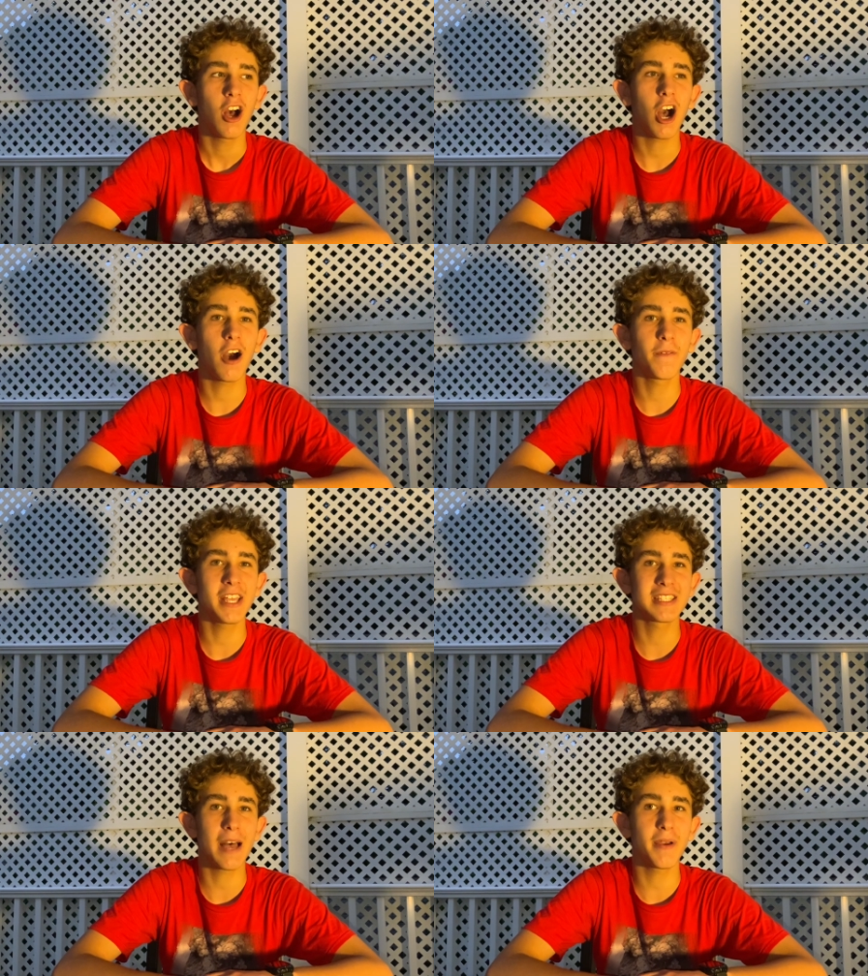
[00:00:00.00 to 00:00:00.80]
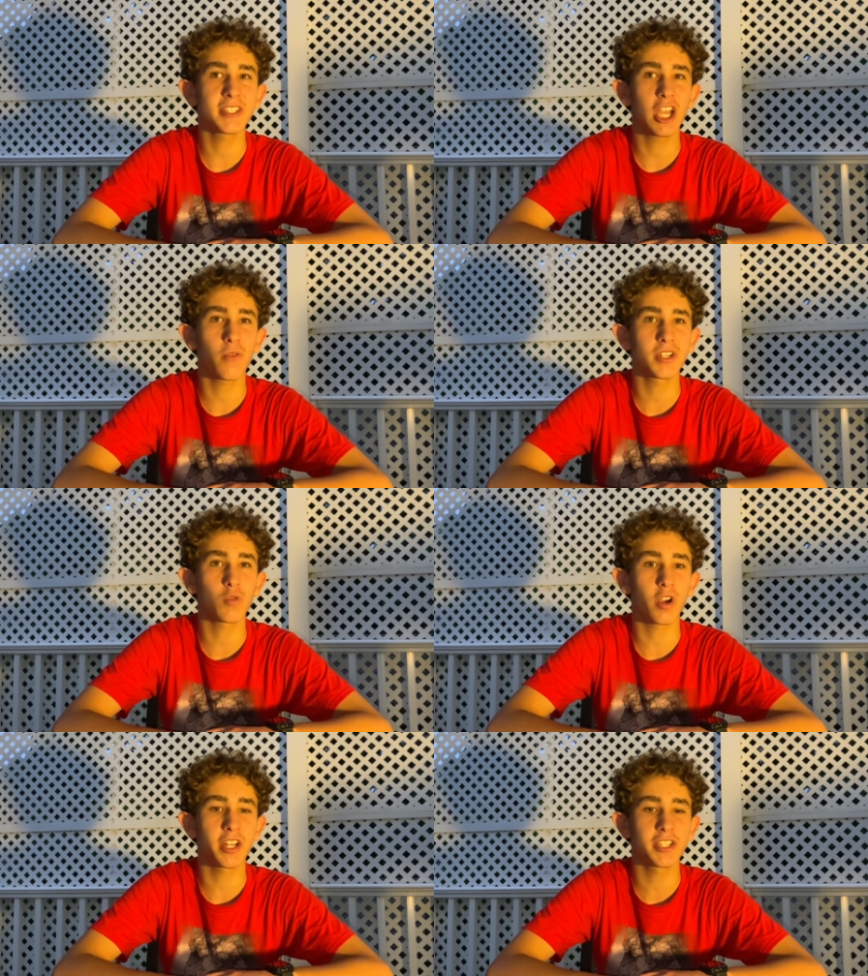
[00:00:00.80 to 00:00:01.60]
of Islamic terrorist
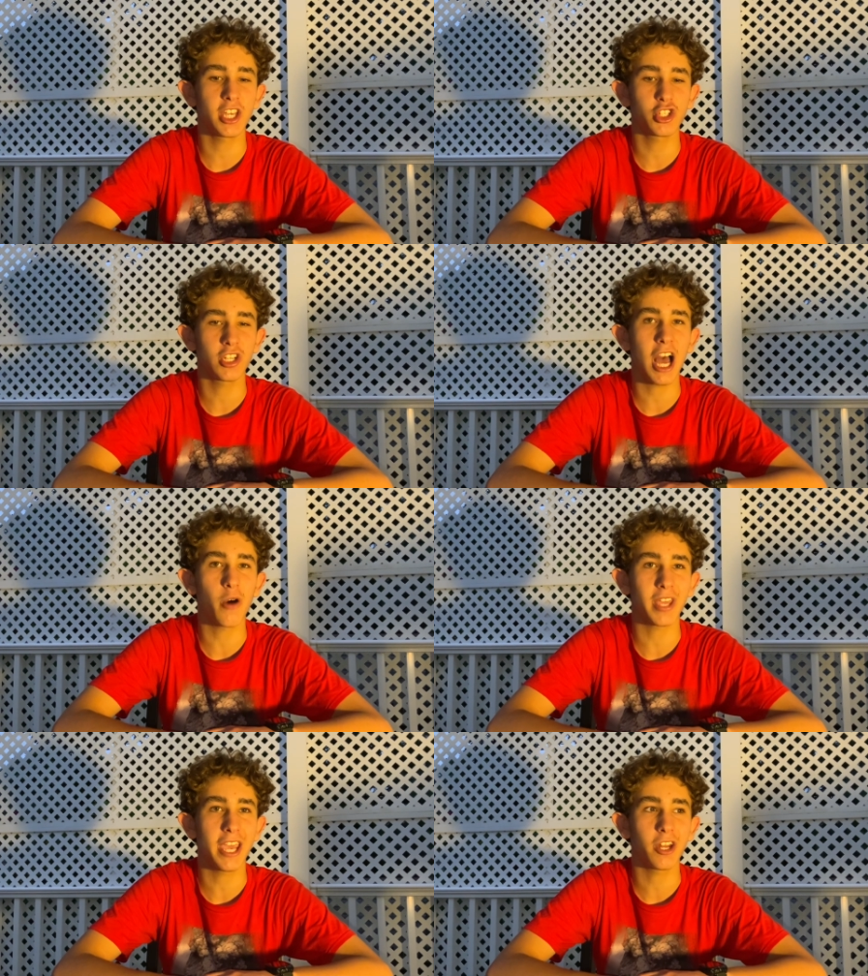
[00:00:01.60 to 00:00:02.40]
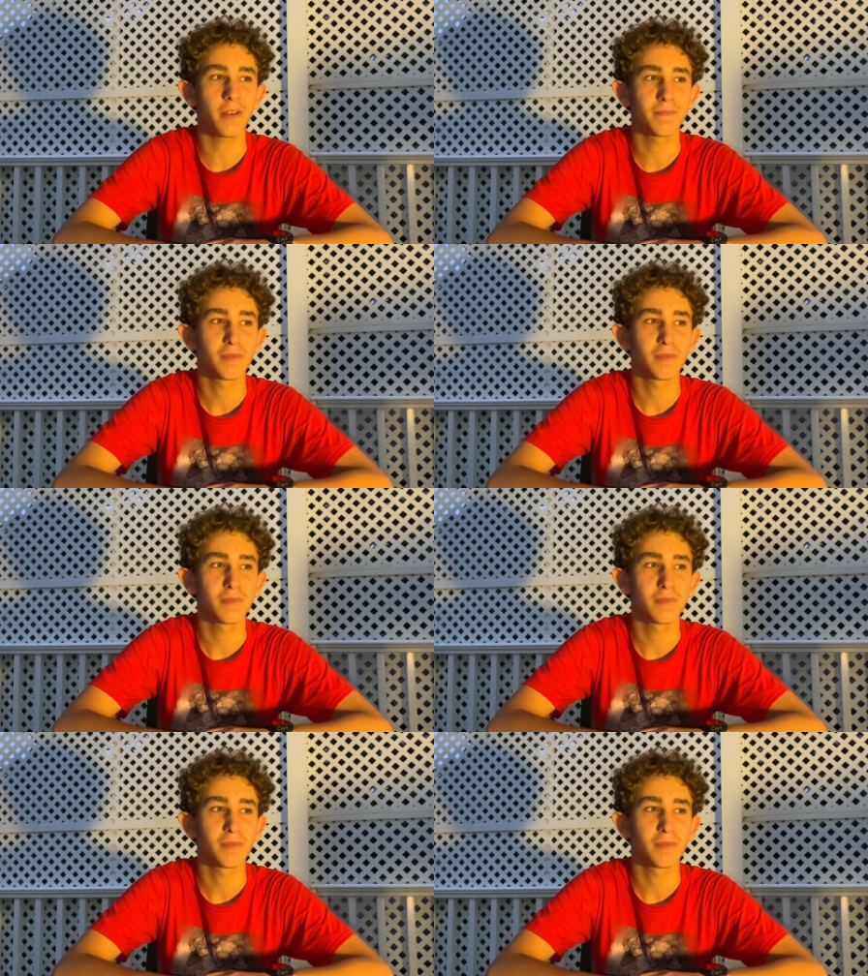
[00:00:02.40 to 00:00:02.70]
organization Al-Qaeda.